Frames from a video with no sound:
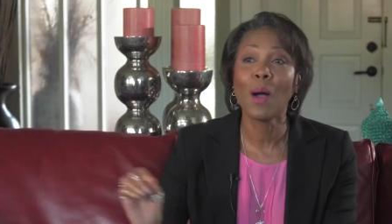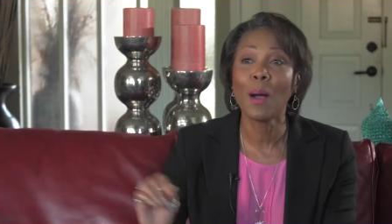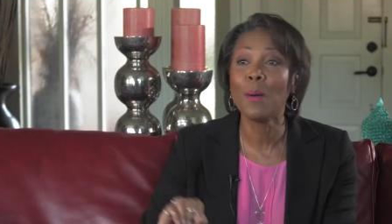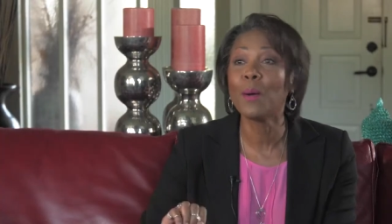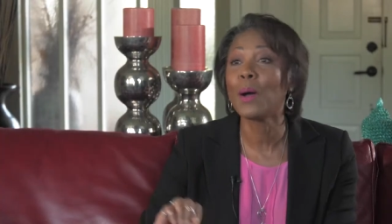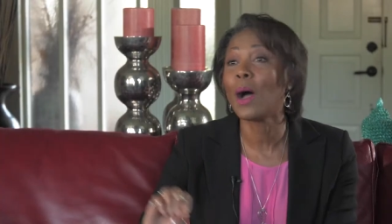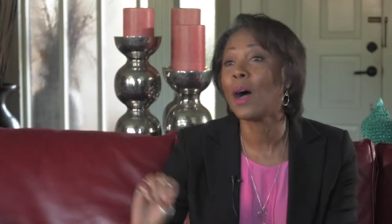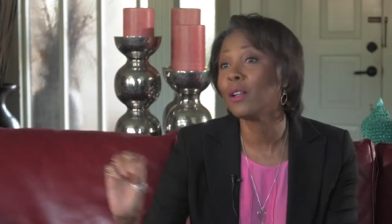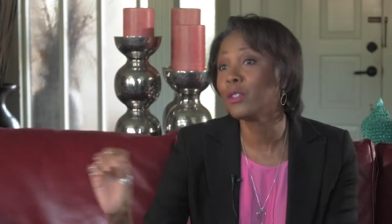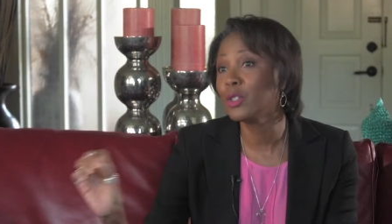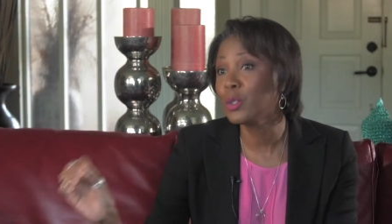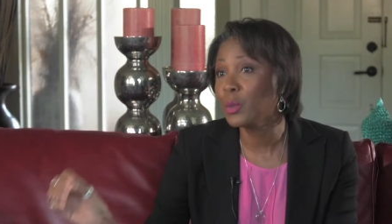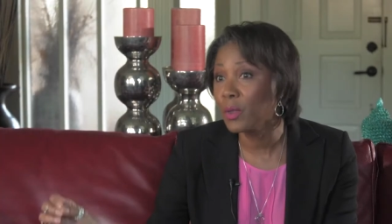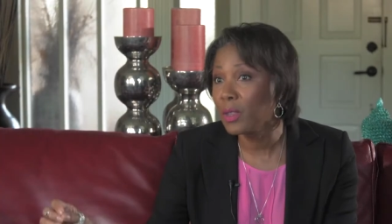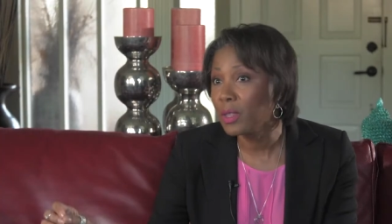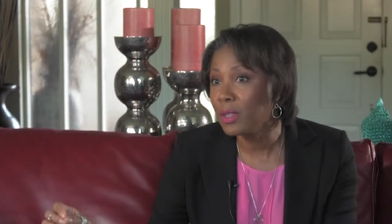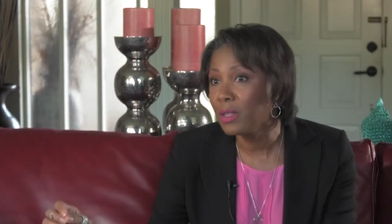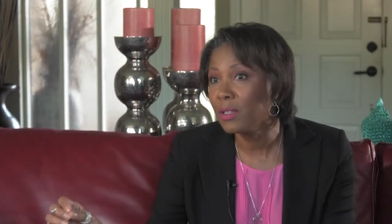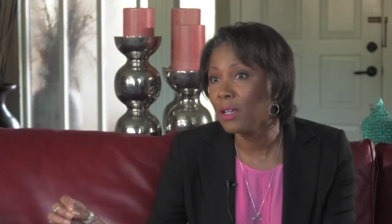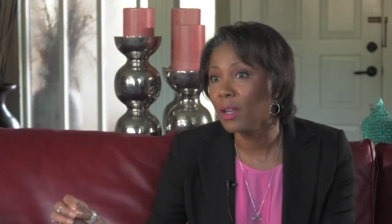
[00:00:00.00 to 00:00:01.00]
I'll, I'll
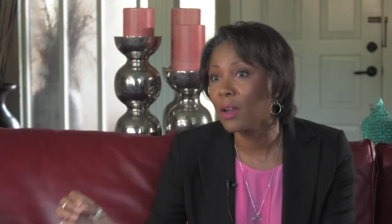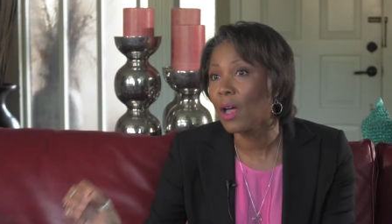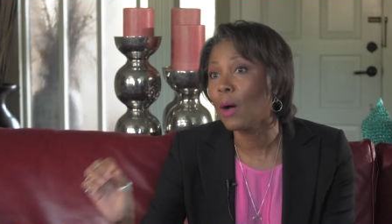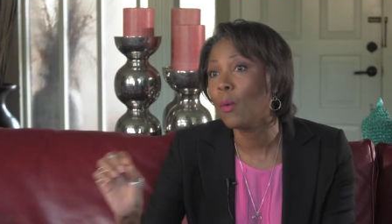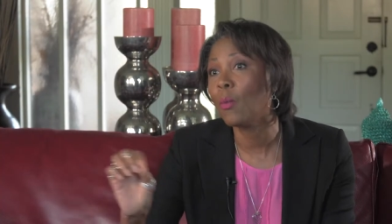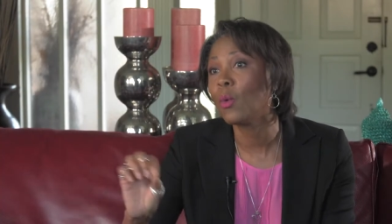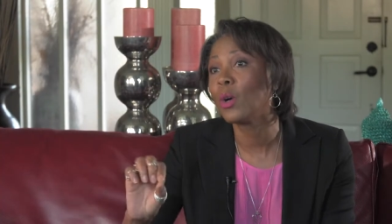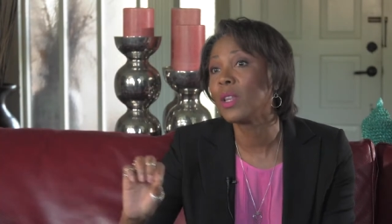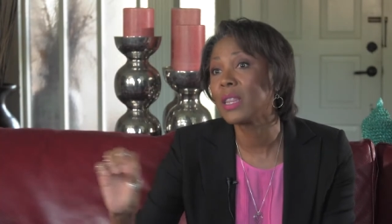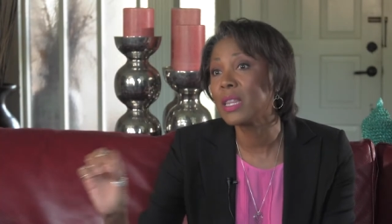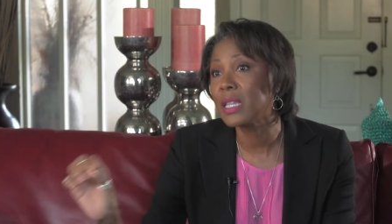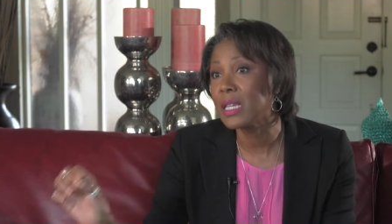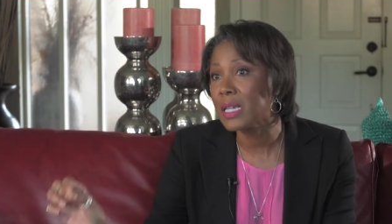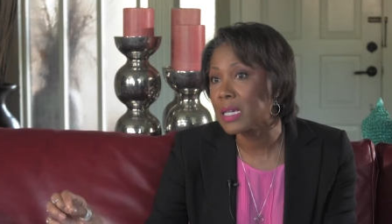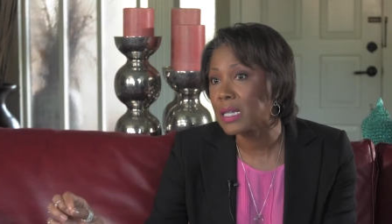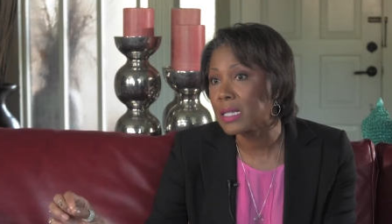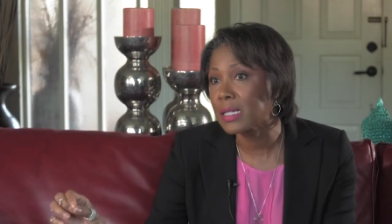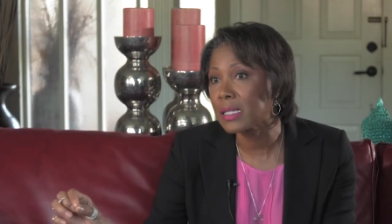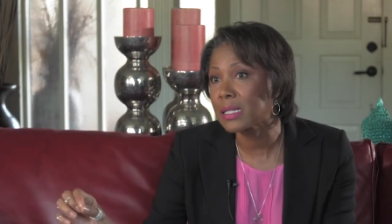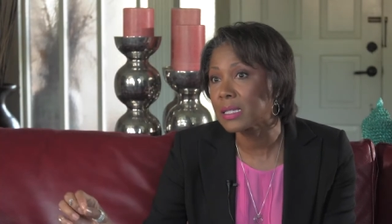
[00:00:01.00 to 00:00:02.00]
do, you know, I want
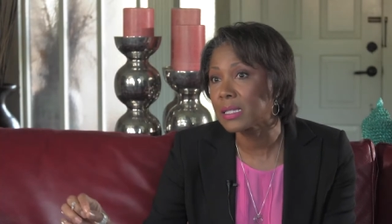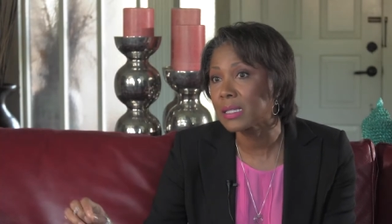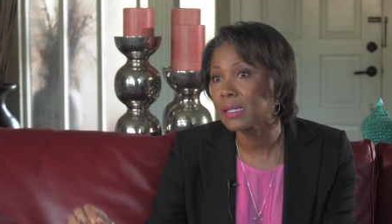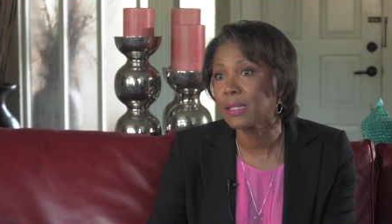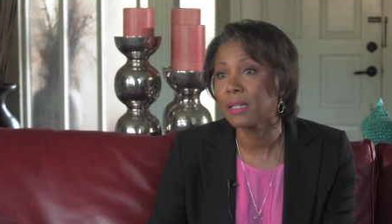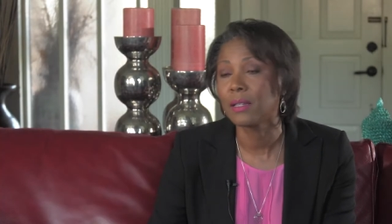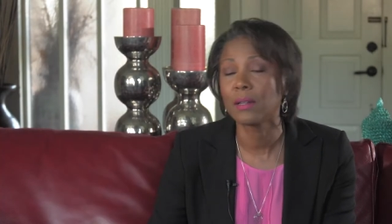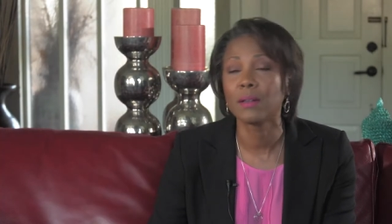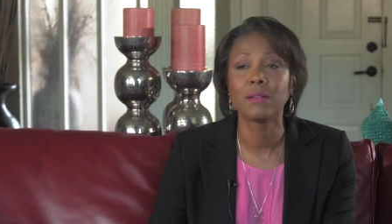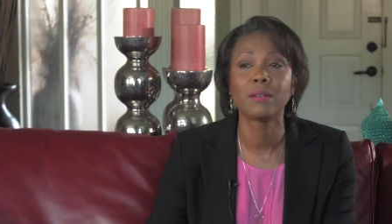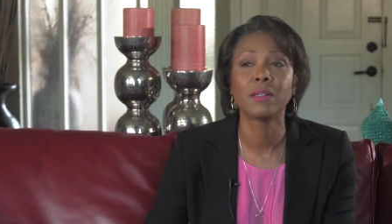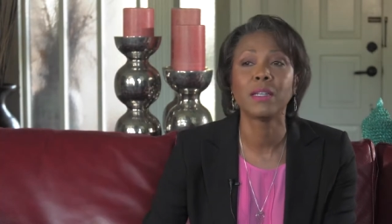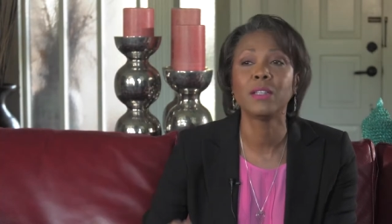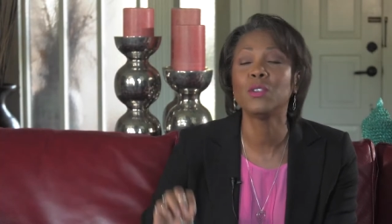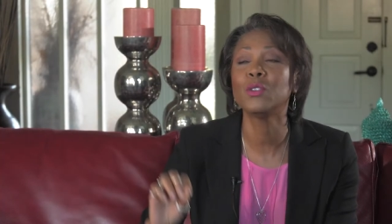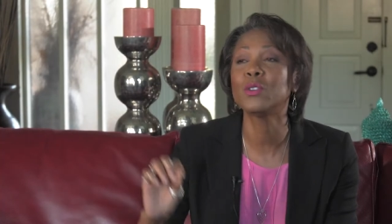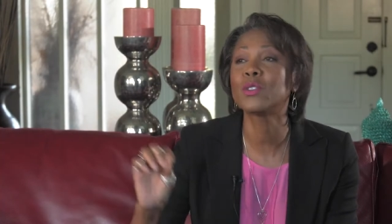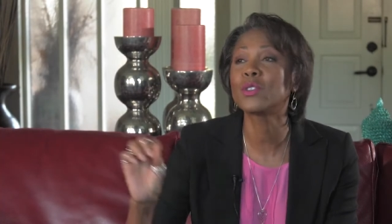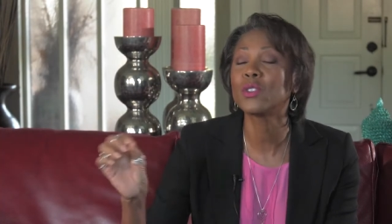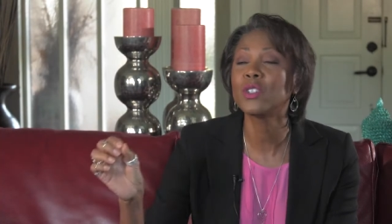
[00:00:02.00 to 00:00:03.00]
this, you know,
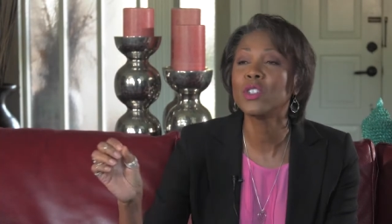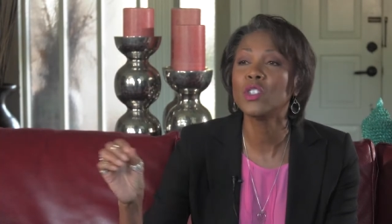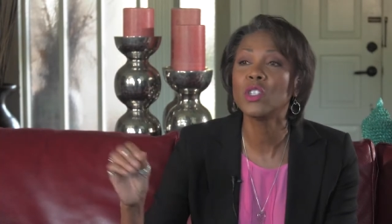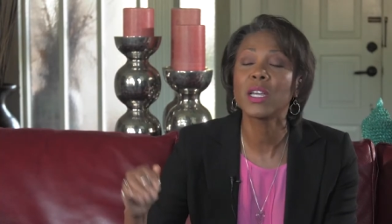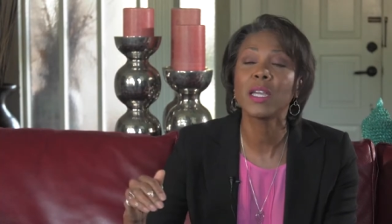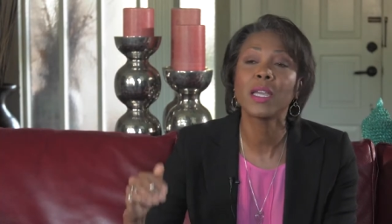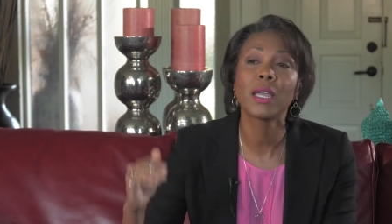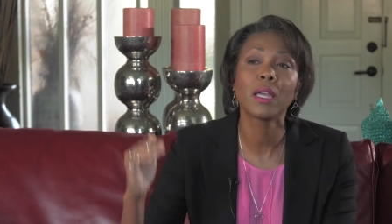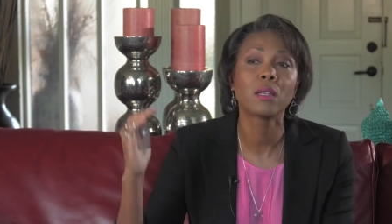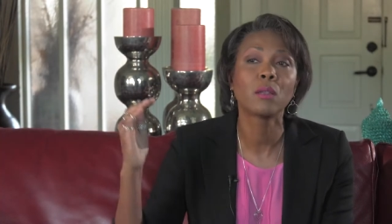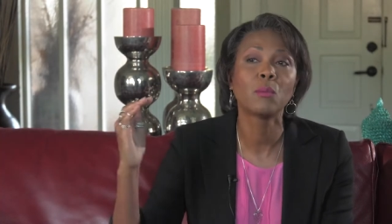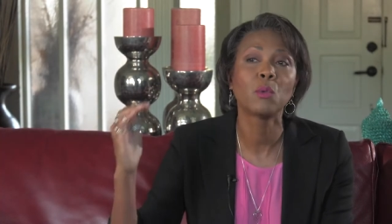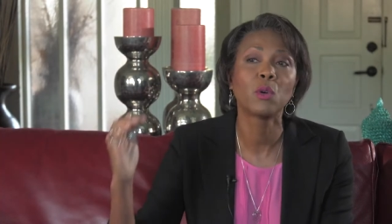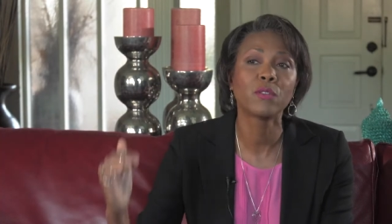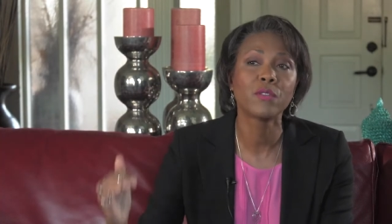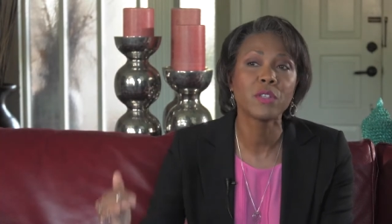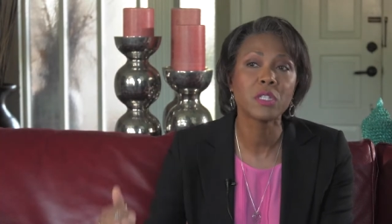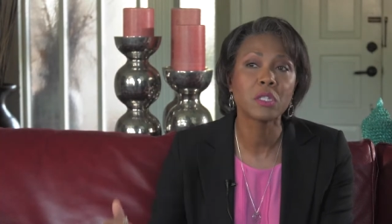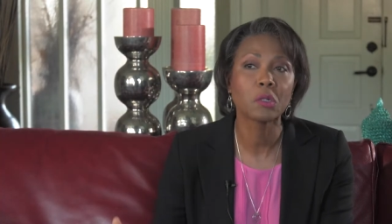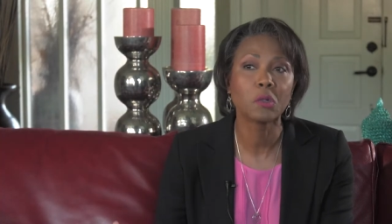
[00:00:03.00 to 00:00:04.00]
and you start looking at the
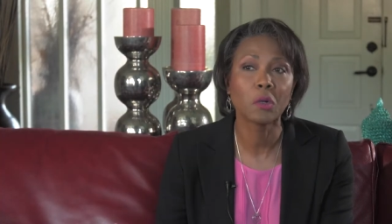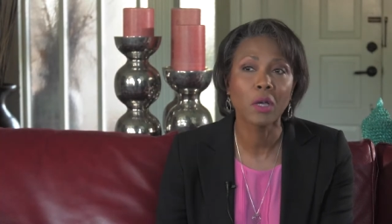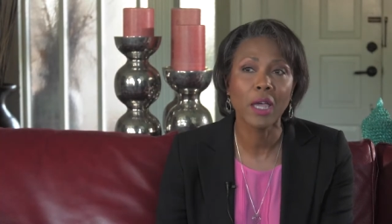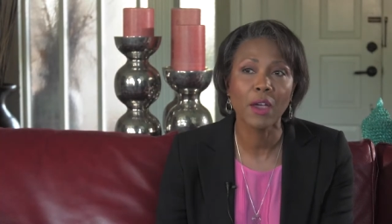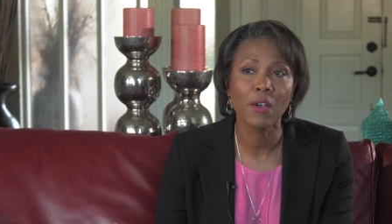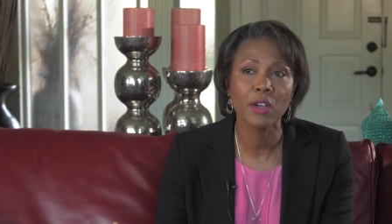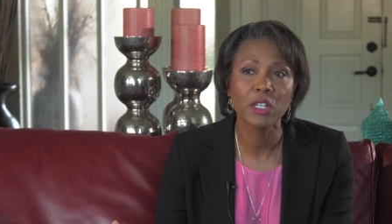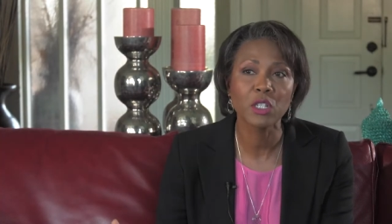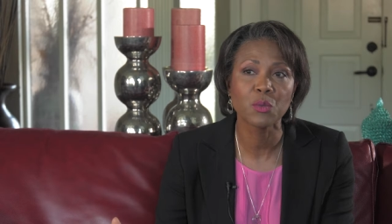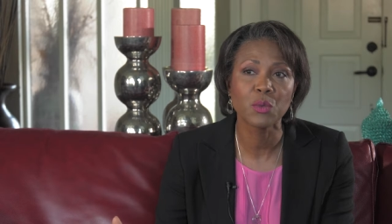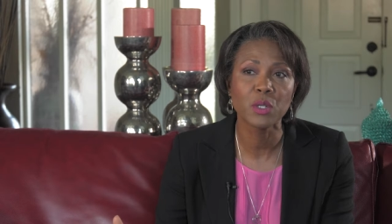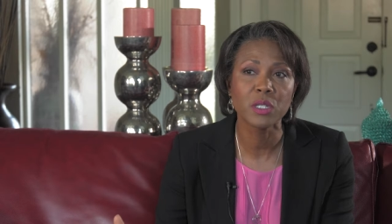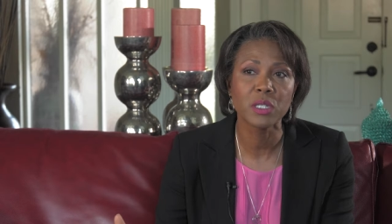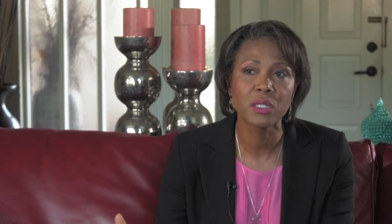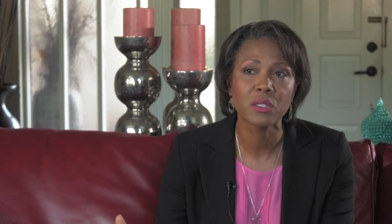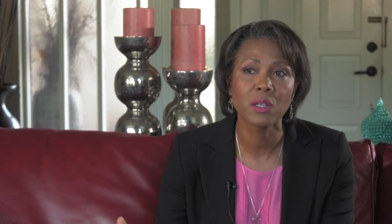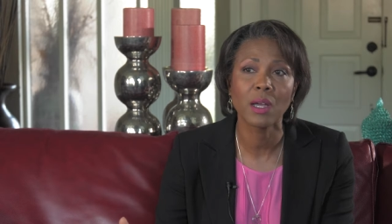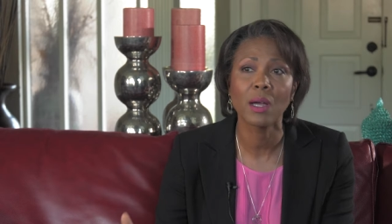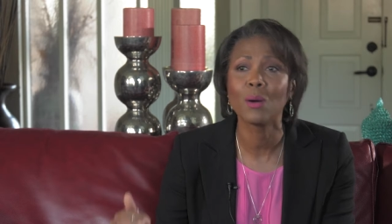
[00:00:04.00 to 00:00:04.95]
more physical characteristics.